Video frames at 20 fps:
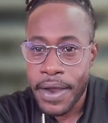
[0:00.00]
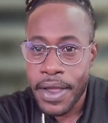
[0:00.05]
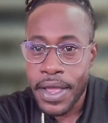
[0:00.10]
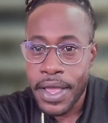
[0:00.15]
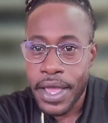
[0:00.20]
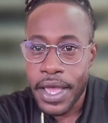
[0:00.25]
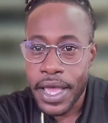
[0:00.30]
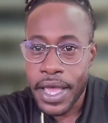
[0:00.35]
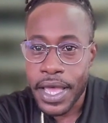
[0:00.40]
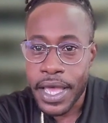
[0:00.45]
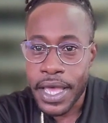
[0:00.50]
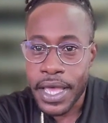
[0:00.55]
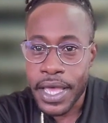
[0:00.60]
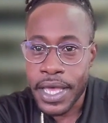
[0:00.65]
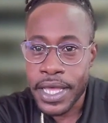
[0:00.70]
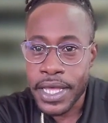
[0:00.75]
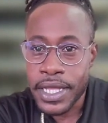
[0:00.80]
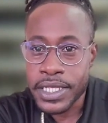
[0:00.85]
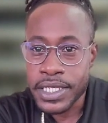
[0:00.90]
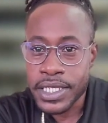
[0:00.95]

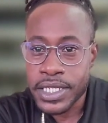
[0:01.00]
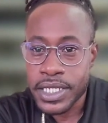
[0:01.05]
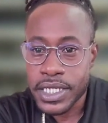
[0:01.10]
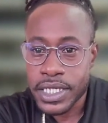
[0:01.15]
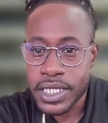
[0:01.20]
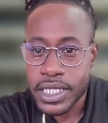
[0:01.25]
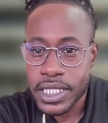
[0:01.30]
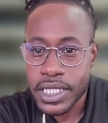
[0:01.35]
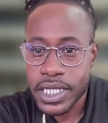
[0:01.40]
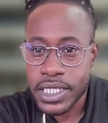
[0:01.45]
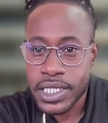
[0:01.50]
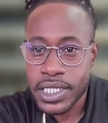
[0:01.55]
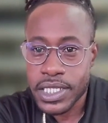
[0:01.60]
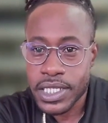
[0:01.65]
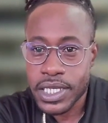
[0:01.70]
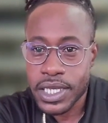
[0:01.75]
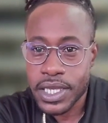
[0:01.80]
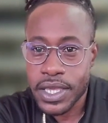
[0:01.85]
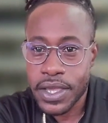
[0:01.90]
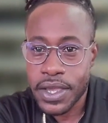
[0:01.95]
And let's
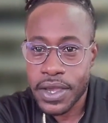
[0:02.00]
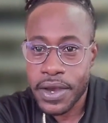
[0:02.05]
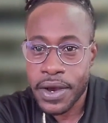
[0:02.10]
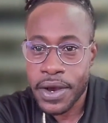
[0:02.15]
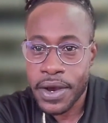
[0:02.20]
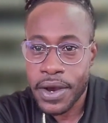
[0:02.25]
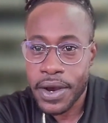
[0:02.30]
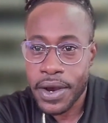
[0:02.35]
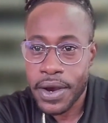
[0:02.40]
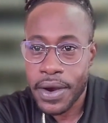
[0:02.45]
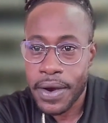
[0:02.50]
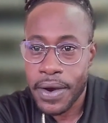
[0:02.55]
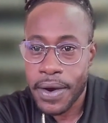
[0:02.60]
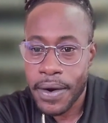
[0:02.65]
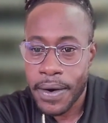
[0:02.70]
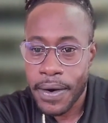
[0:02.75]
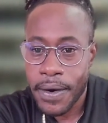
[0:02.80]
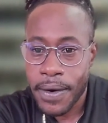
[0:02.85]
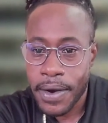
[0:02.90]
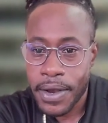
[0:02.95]
see here.
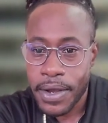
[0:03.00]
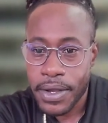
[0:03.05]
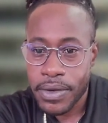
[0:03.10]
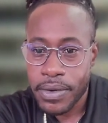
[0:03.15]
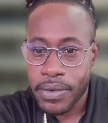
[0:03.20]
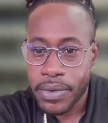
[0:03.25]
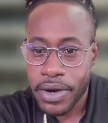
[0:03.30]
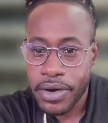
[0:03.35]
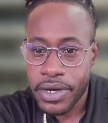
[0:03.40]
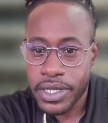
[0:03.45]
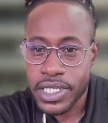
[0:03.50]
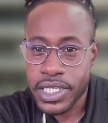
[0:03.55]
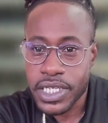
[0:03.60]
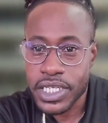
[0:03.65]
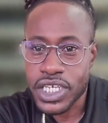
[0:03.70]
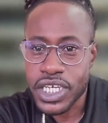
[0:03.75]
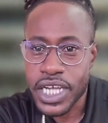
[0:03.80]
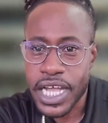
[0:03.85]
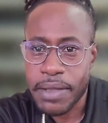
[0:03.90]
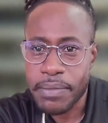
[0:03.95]
Where is the
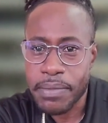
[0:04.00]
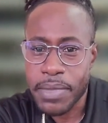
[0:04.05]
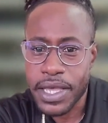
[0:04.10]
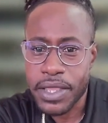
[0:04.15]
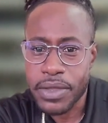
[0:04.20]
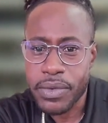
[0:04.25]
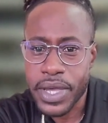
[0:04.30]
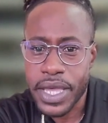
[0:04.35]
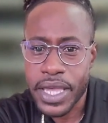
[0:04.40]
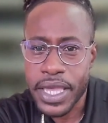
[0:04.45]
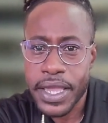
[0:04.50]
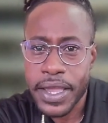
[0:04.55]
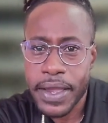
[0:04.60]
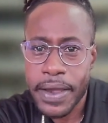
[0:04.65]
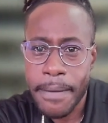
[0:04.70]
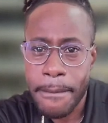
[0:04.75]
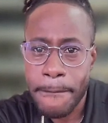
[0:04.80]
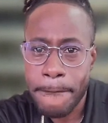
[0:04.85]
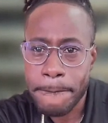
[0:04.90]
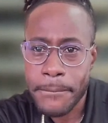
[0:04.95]
chat, by the way?
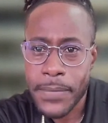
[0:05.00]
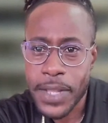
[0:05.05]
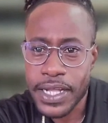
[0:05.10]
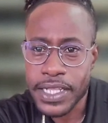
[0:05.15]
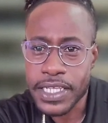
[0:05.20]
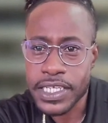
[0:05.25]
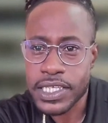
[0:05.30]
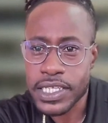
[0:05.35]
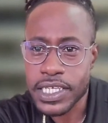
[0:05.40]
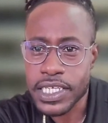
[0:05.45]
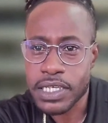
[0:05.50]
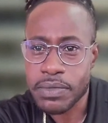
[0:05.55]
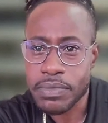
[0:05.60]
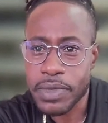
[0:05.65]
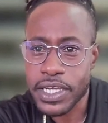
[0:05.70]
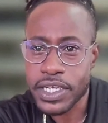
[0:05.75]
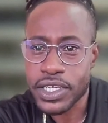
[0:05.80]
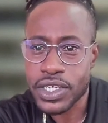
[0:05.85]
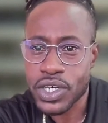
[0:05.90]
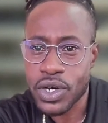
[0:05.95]
I just need to
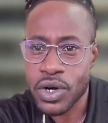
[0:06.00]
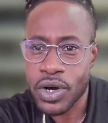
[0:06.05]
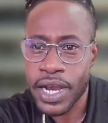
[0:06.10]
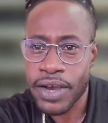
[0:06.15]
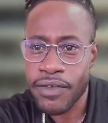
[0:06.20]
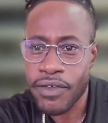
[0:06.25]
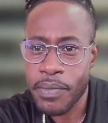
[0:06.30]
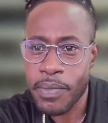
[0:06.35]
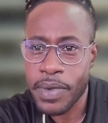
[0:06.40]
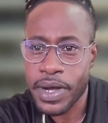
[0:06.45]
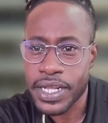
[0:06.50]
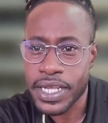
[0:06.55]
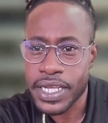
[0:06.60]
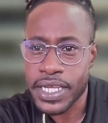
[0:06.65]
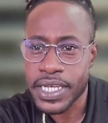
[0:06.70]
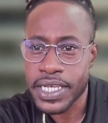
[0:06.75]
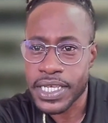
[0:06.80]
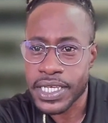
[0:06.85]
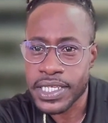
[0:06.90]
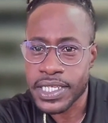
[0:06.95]
make sure everybody
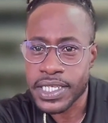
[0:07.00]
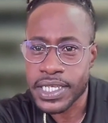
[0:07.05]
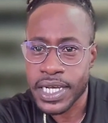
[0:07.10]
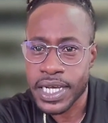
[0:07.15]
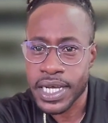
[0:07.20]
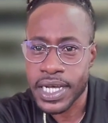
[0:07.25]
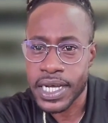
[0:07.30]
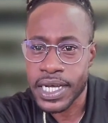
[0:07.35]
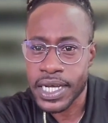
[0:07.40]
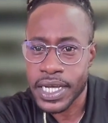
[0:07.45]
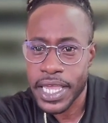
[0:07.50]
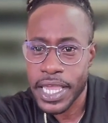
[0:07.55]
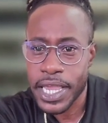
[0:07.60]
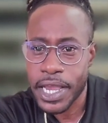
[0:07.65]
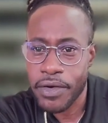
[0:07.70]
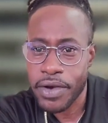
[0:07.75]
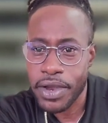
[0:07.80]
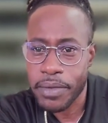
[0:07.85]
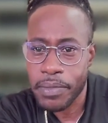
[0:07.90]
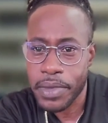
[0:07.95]
is
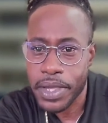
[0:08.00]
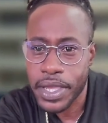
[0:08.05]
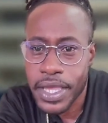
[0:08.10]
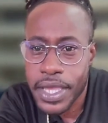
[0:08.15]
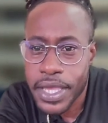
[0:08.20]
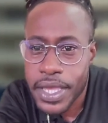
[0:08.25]
hearing me.